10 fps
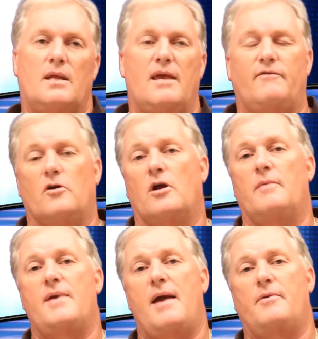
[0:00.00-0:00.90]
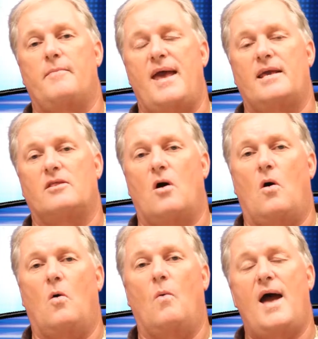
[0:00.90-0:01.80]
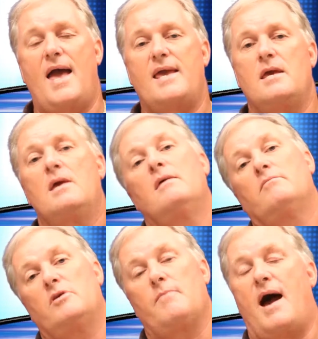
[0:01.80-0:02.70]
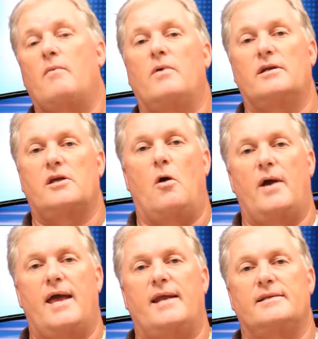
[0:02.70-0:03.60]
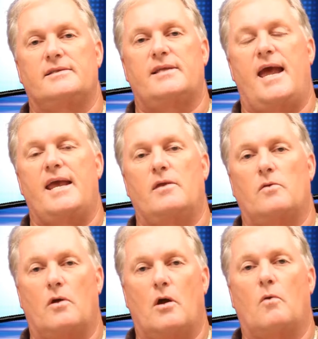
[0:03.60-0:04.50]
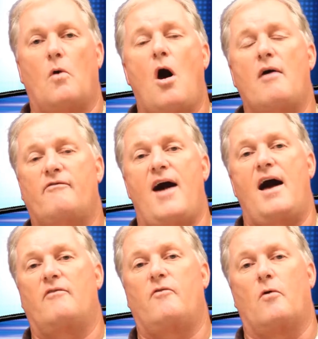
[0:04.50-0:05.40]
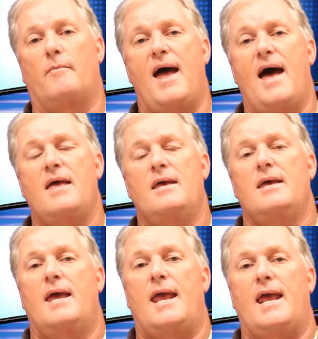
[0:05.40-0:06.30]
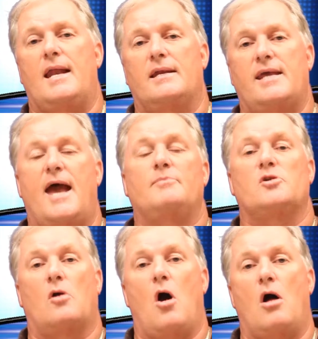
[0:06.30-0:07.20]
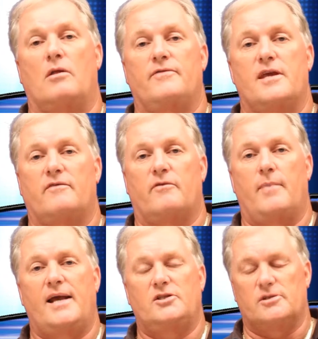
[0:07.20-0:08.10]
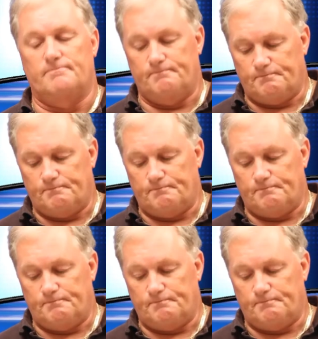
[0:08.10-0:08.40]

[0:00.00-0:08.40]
If you're going to be able to make it the whole way, you might want to go ahead and stay in a RAW file format and capture all of the information.